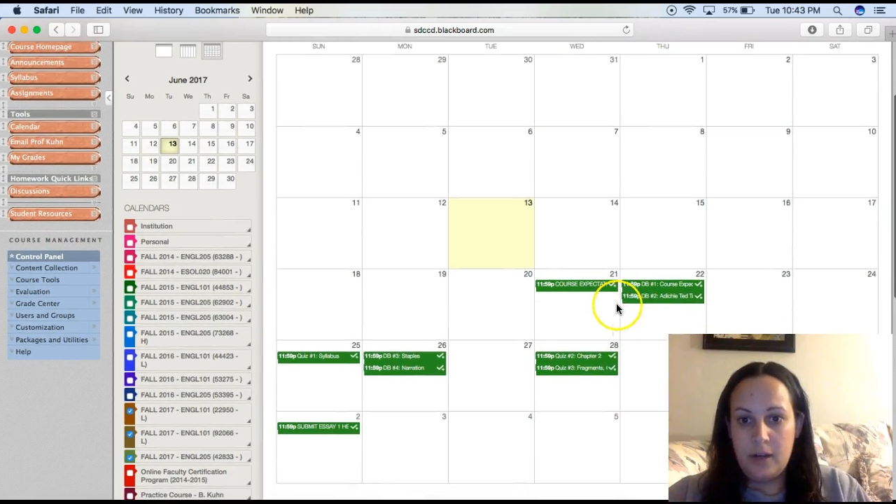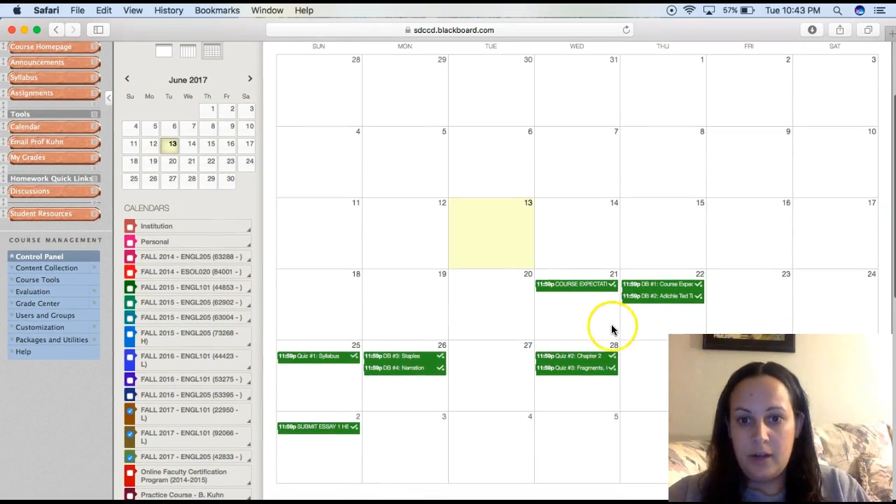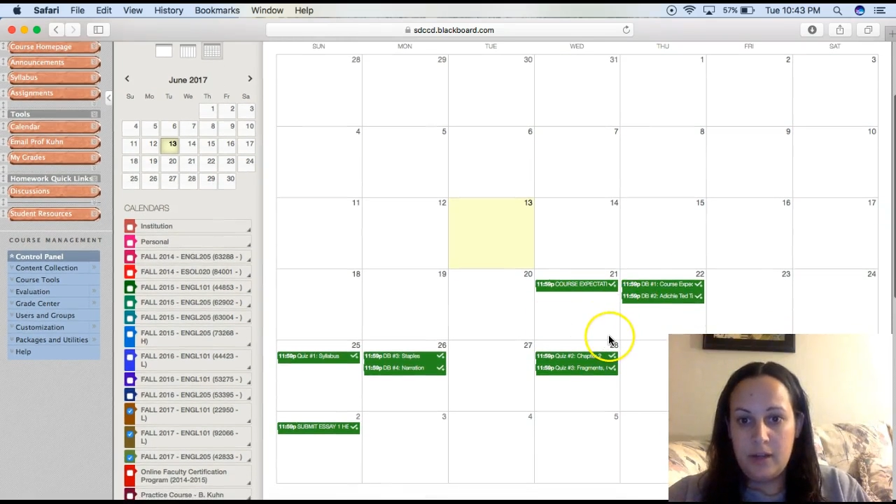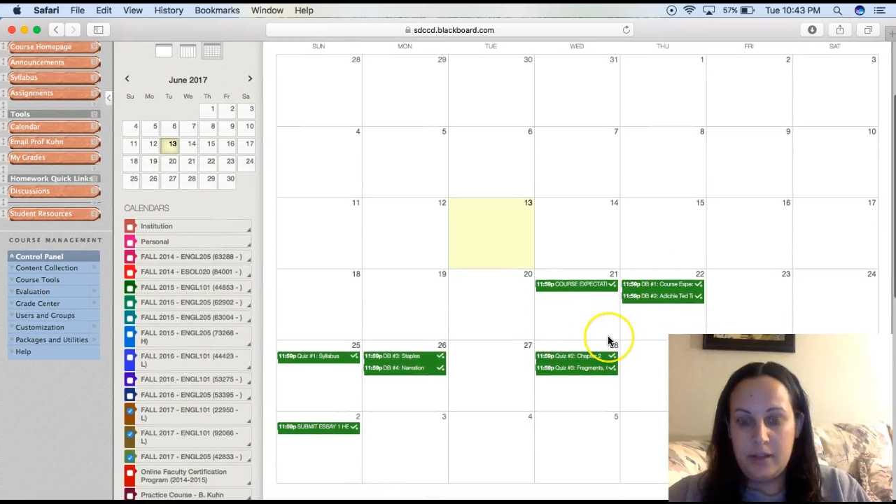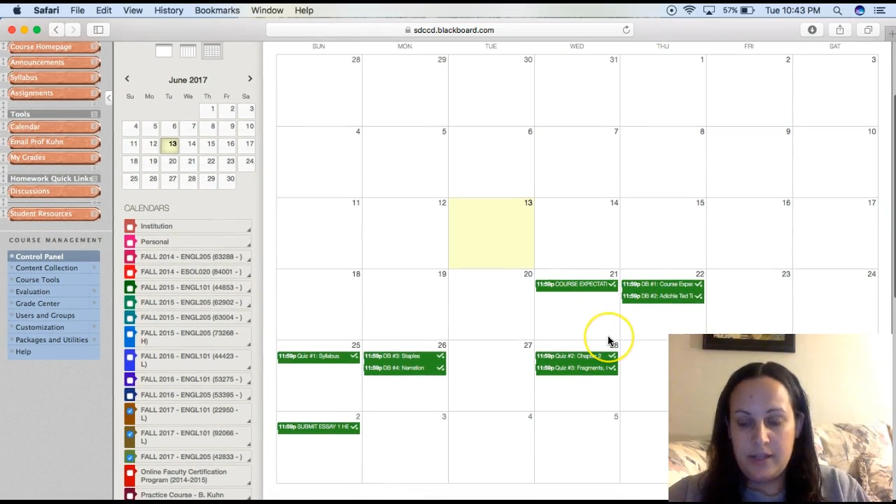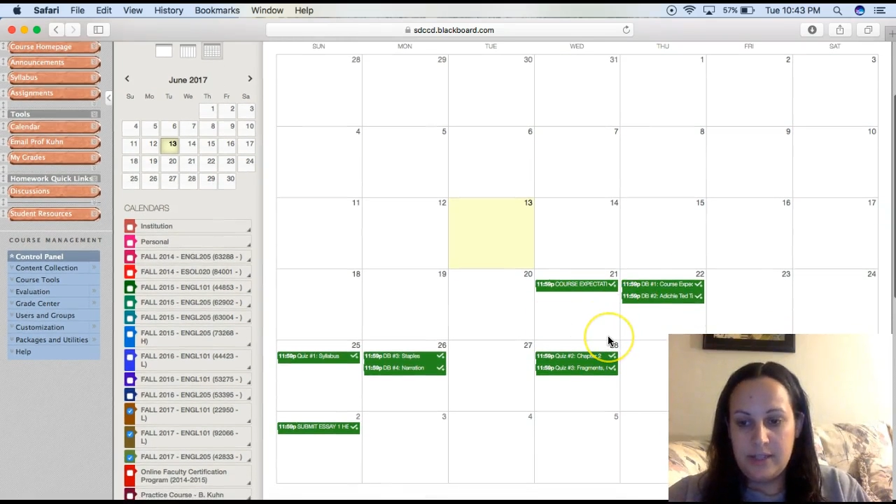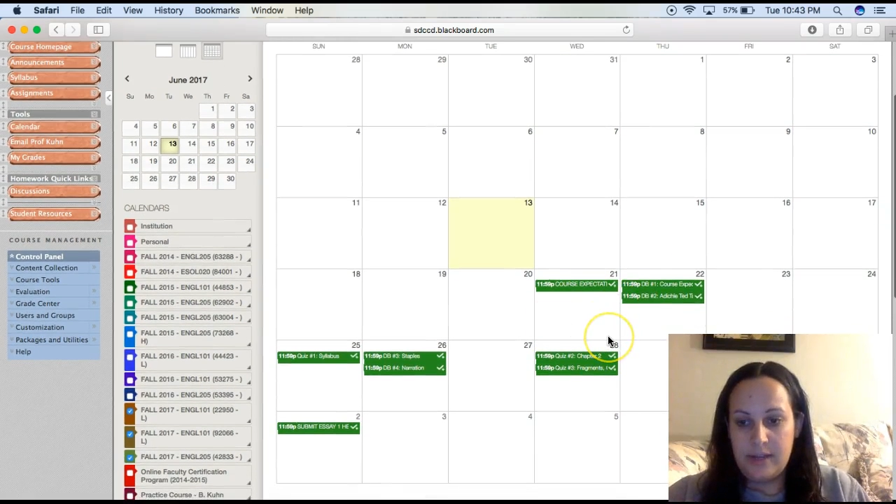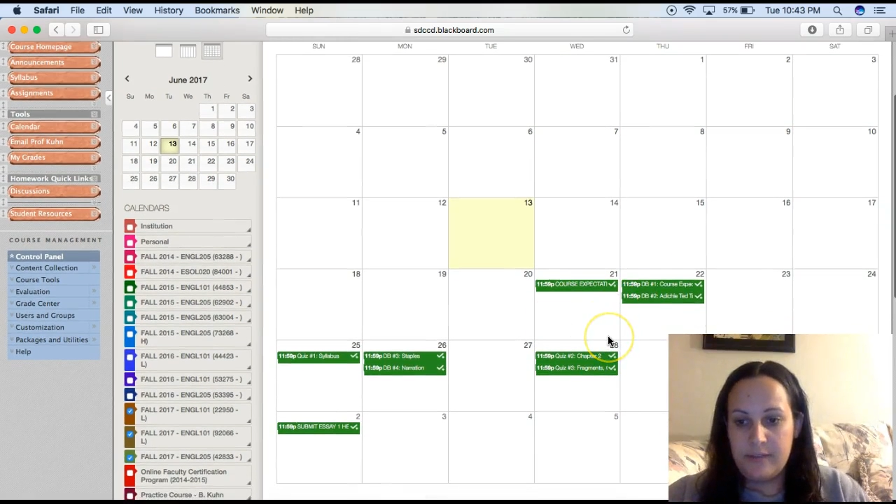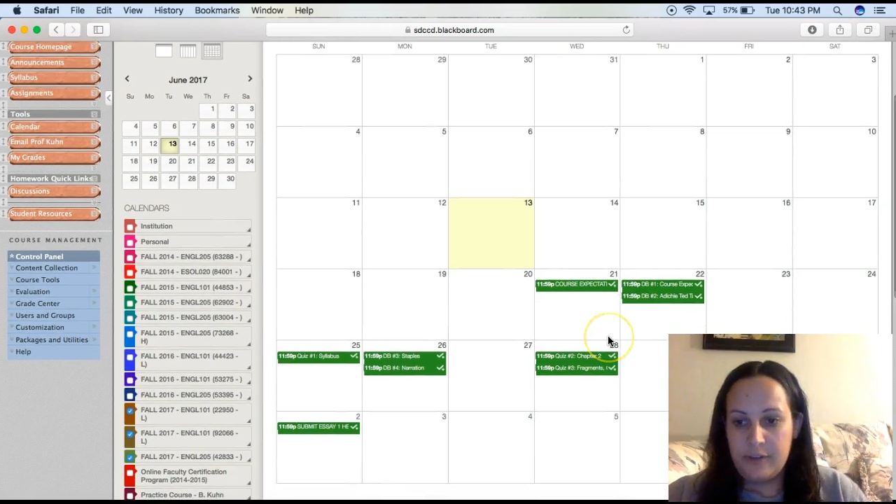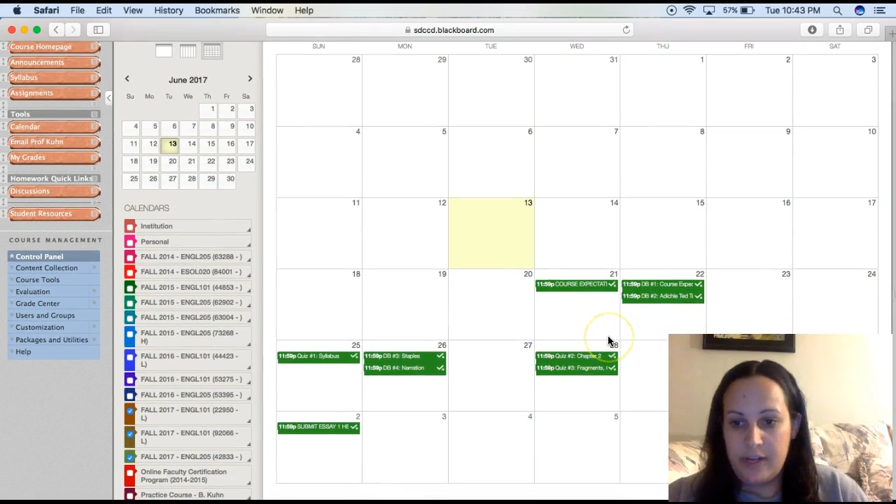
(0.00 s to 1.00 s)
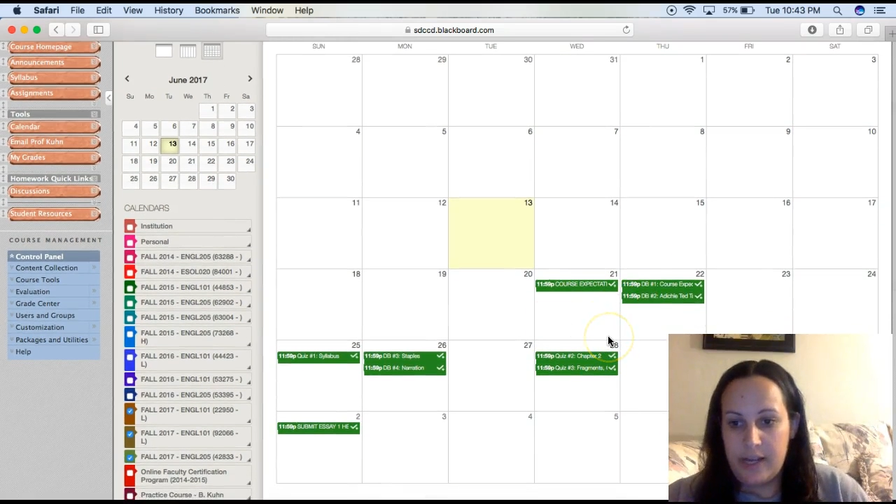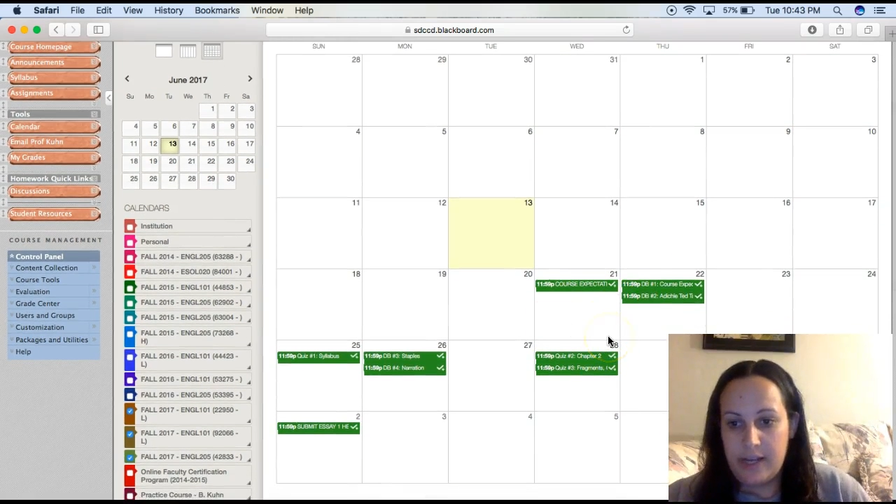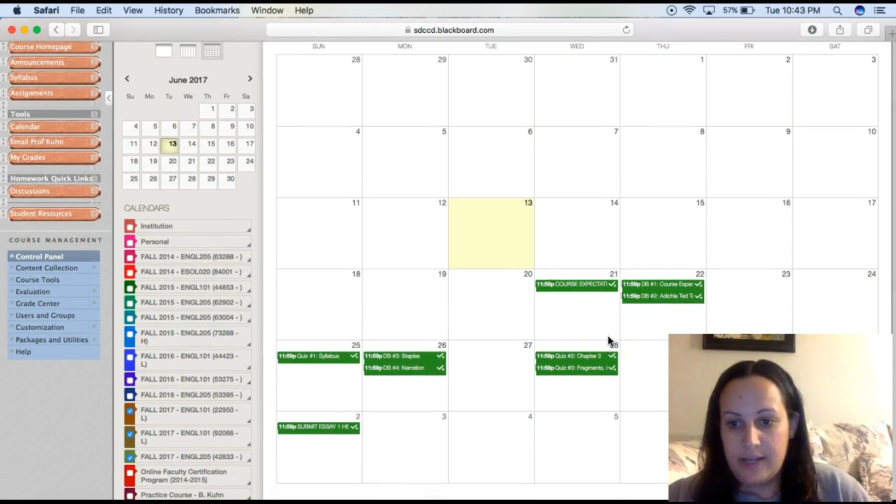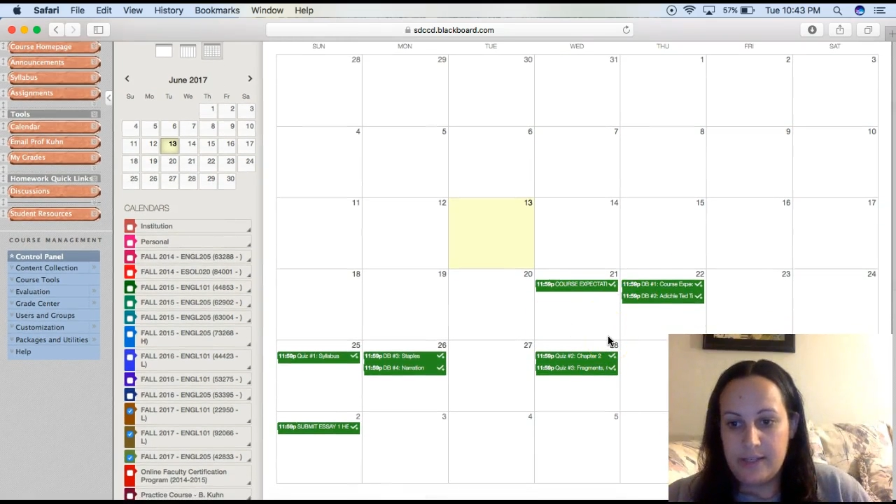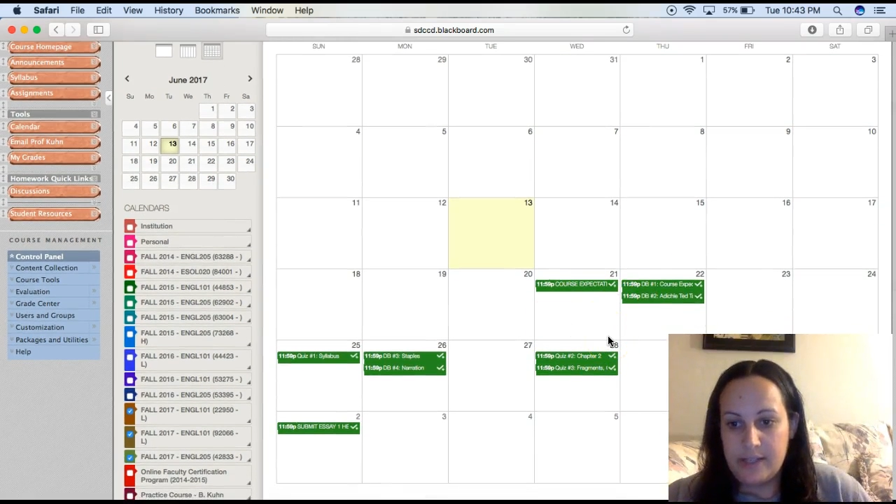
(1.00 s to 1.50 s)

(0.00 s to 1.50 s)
all things that I've created